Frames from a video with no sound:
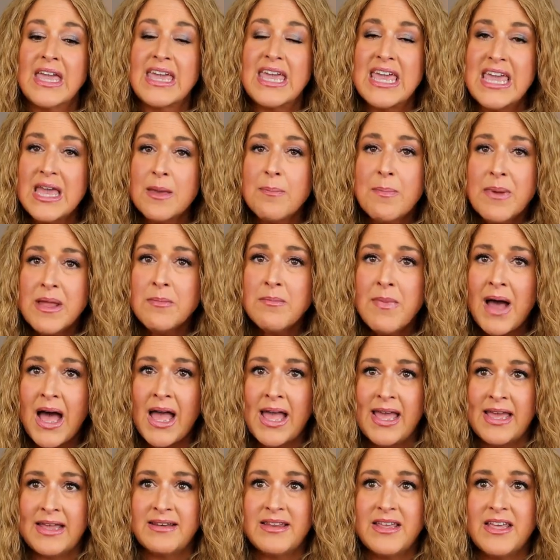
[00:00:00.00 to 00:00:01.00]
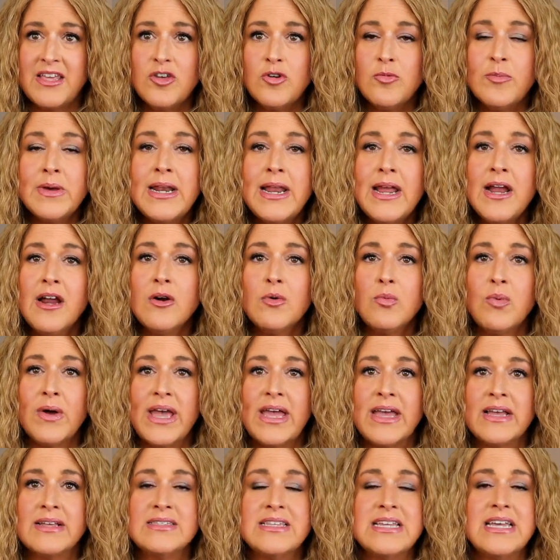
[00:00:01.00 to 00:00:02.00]
Keep in mind, human hair
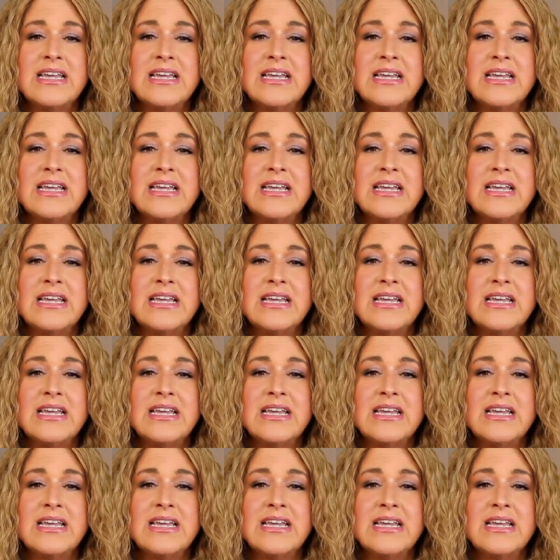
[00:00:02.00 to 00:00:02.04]
wigs,